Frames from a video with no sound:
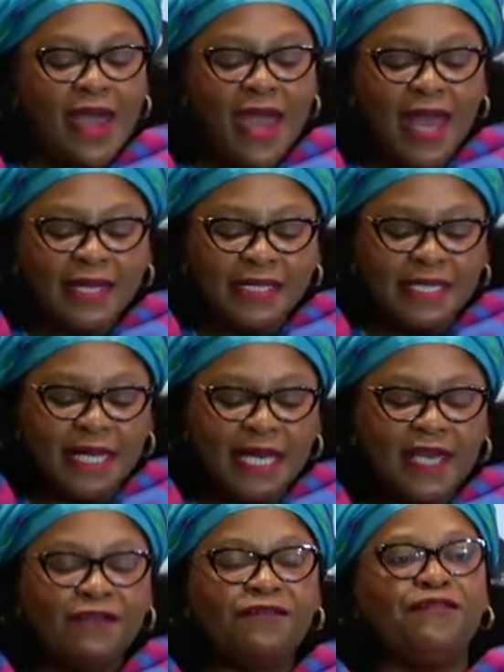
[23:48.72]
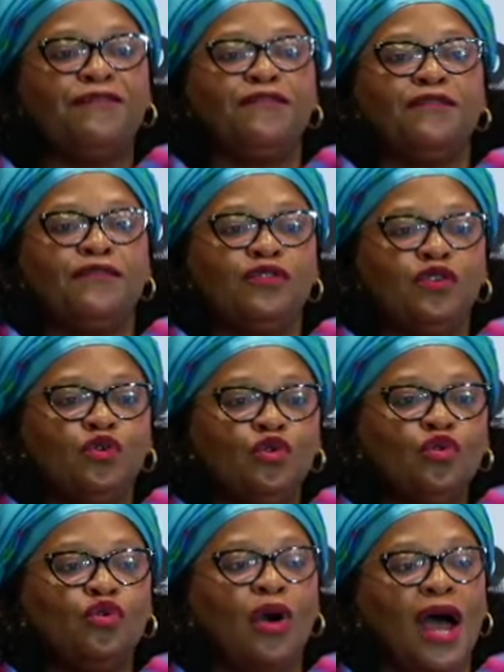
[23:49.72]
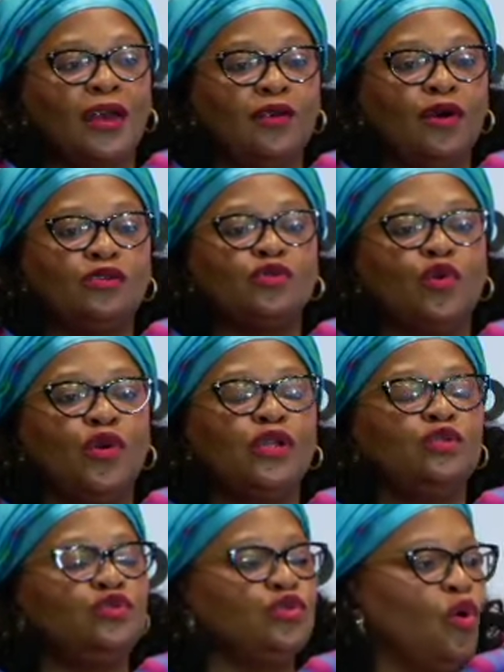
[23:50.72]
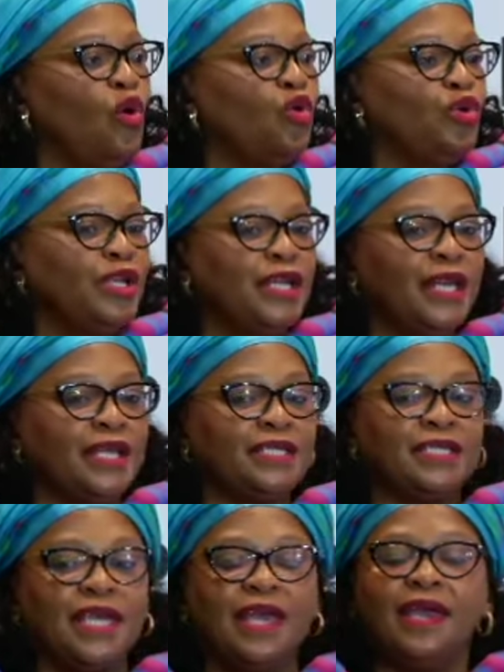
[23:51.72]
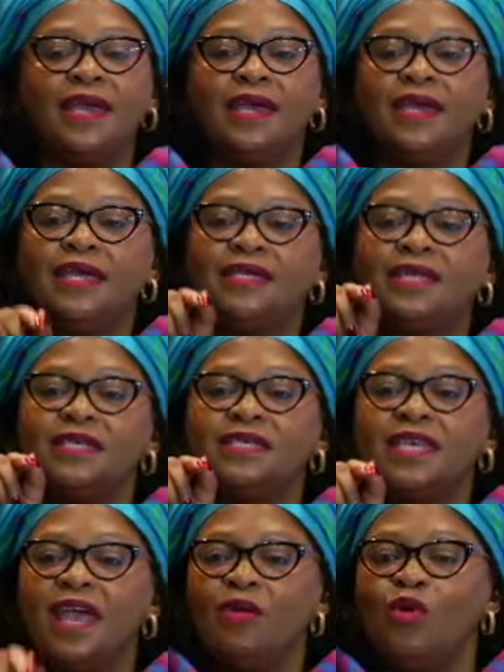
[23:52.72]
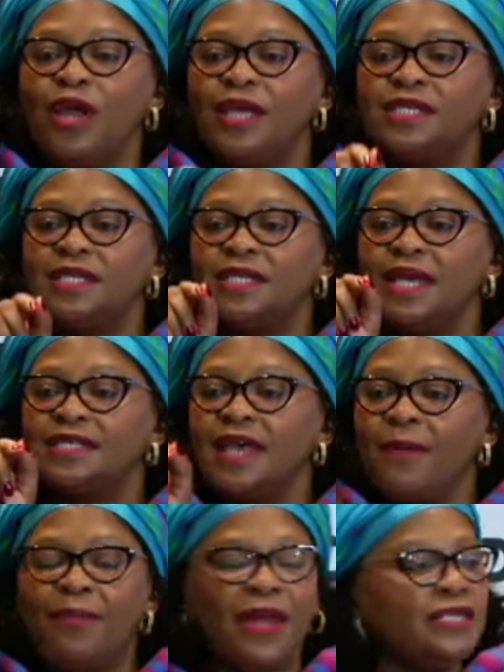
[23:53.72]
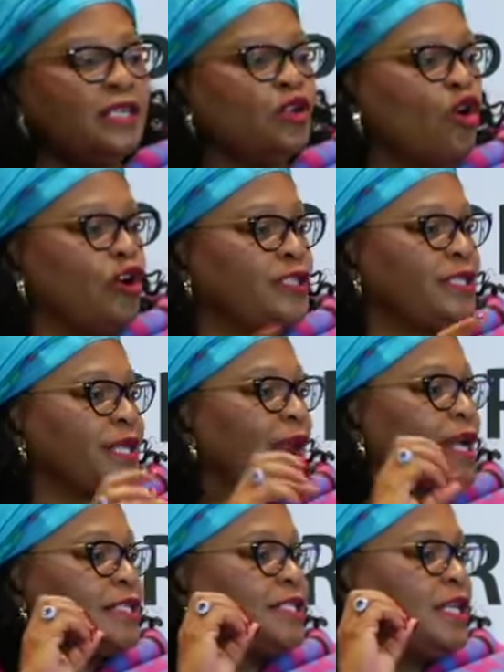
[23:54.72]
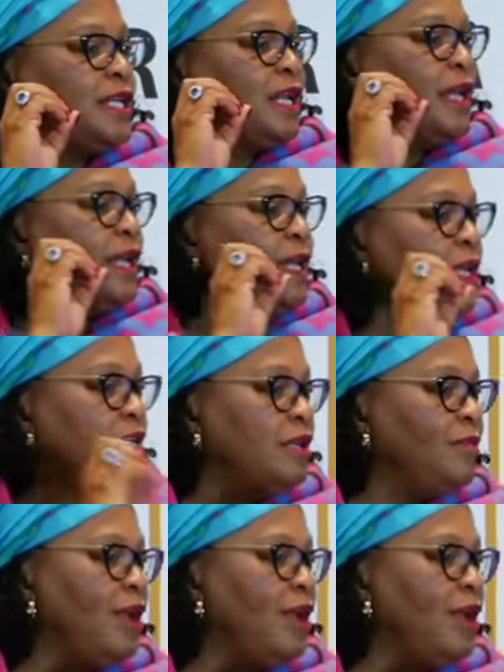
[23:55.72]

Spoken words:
And if you are not going to go in and say, in the same way as it has happened in construction, in